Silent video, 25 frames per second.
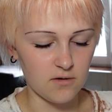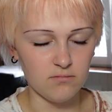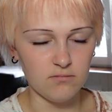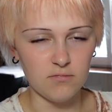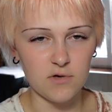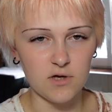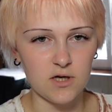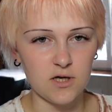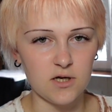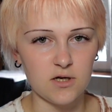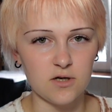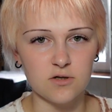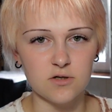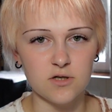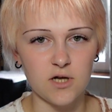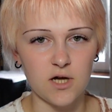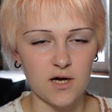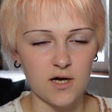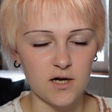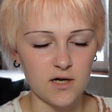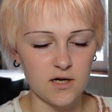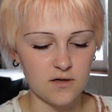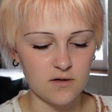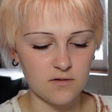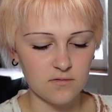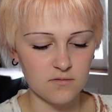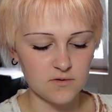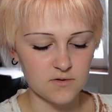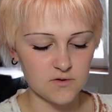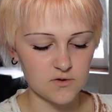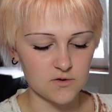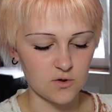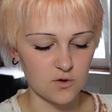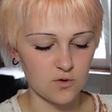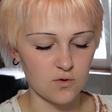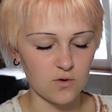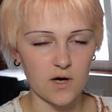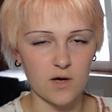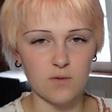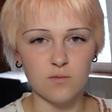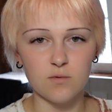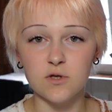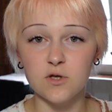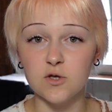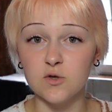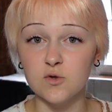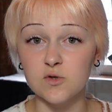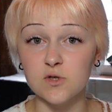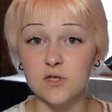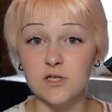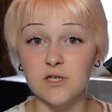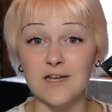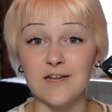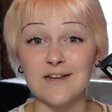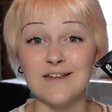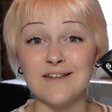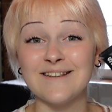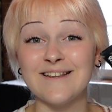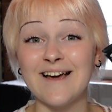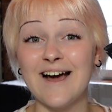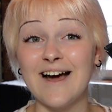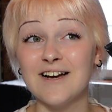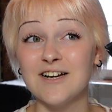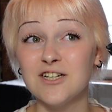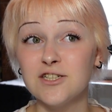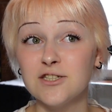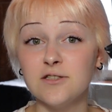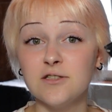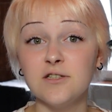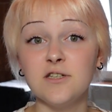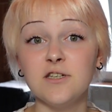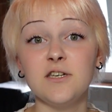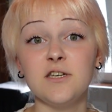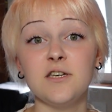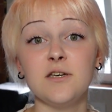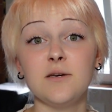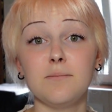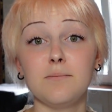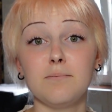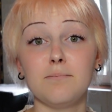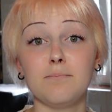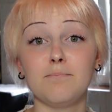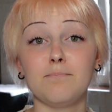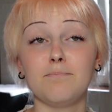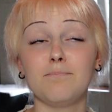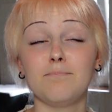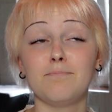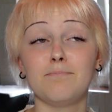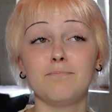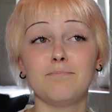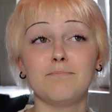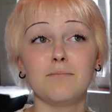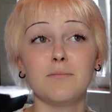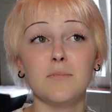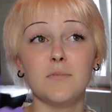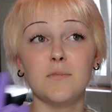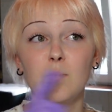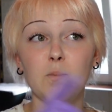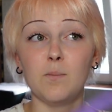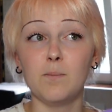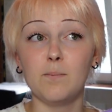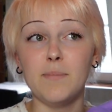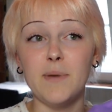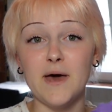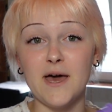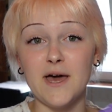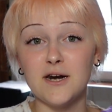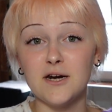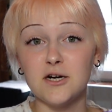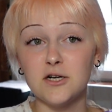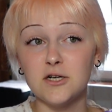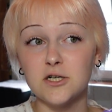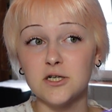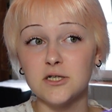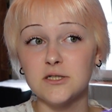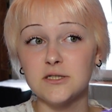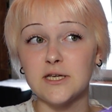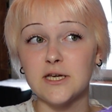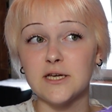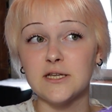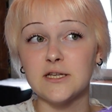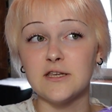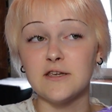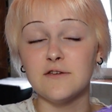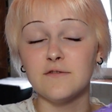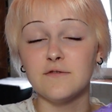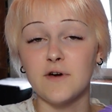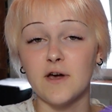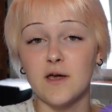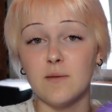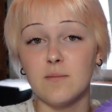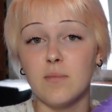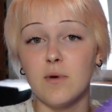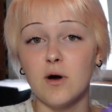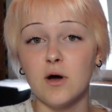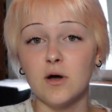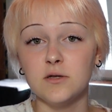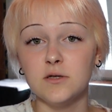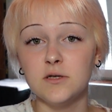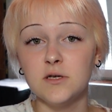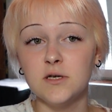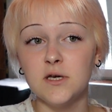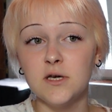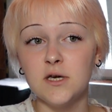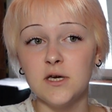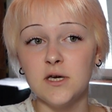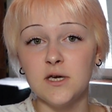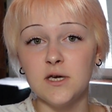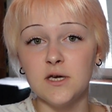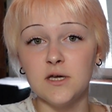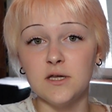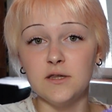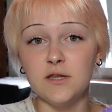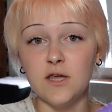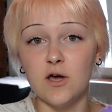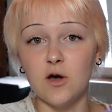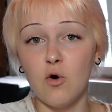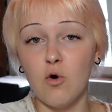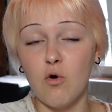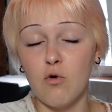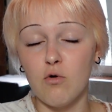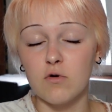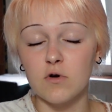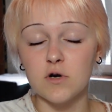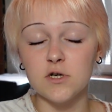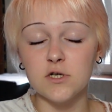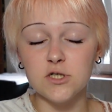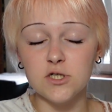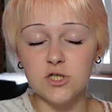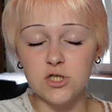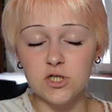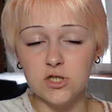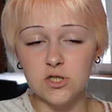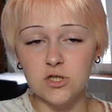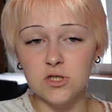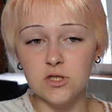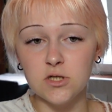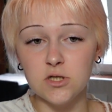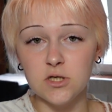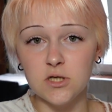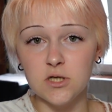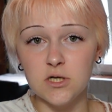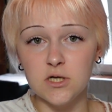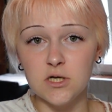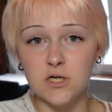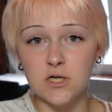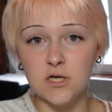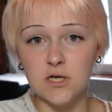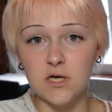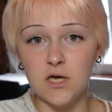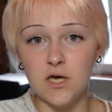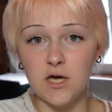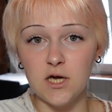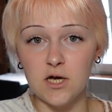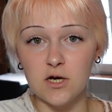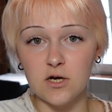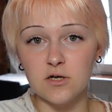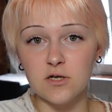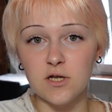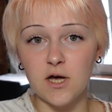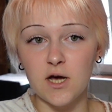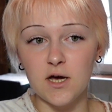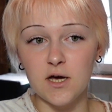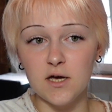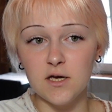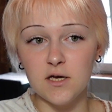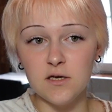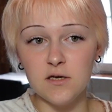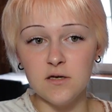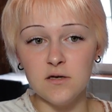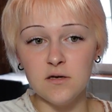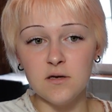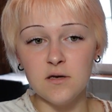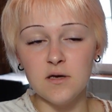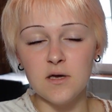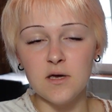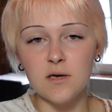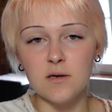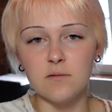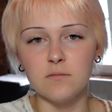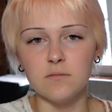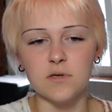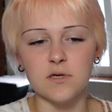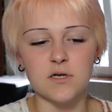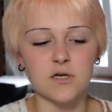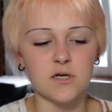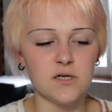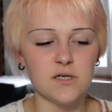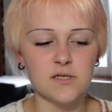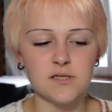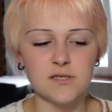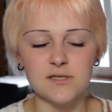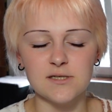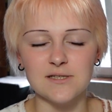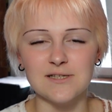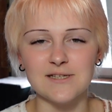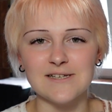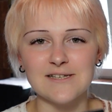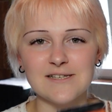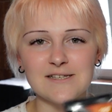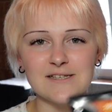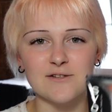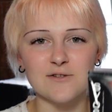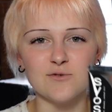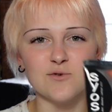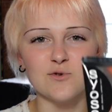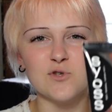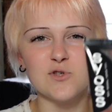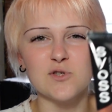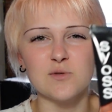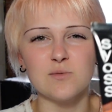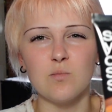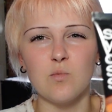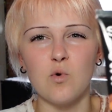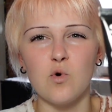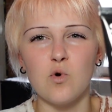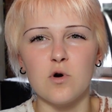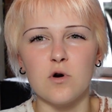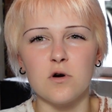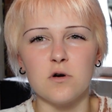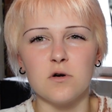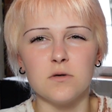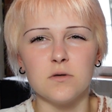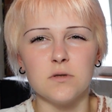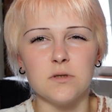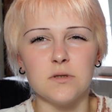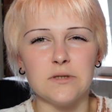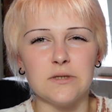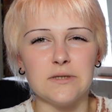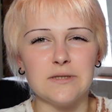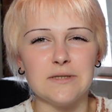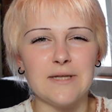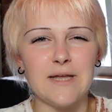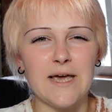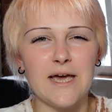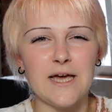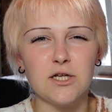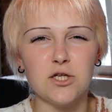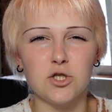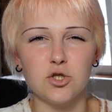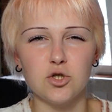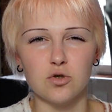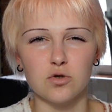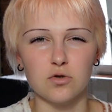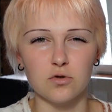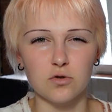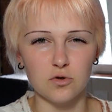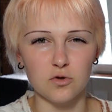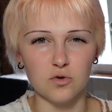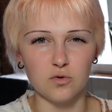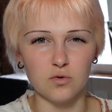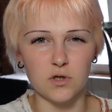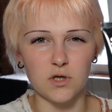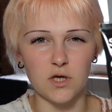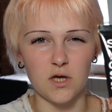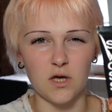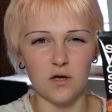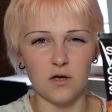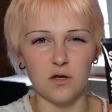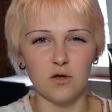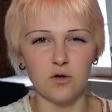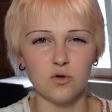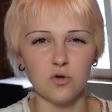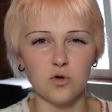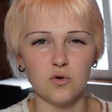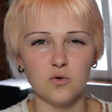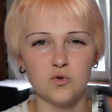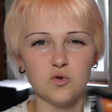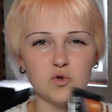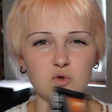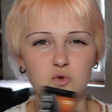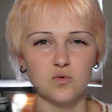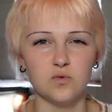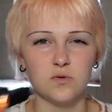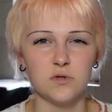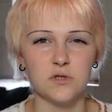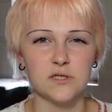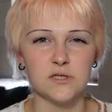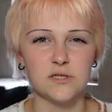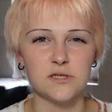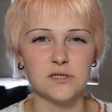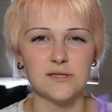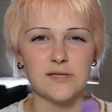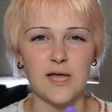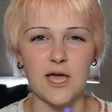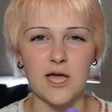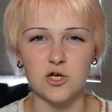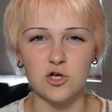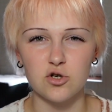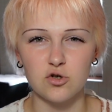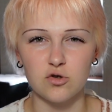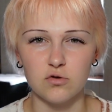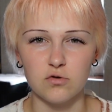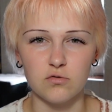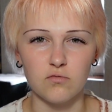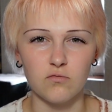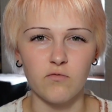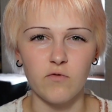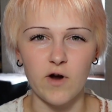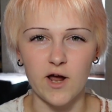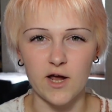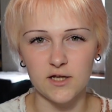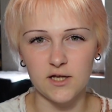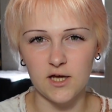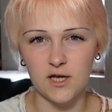hair dye, so I will use it, and it actually better than if I bought the orange hair dye, because this looks more natural looking, you know, to this natural red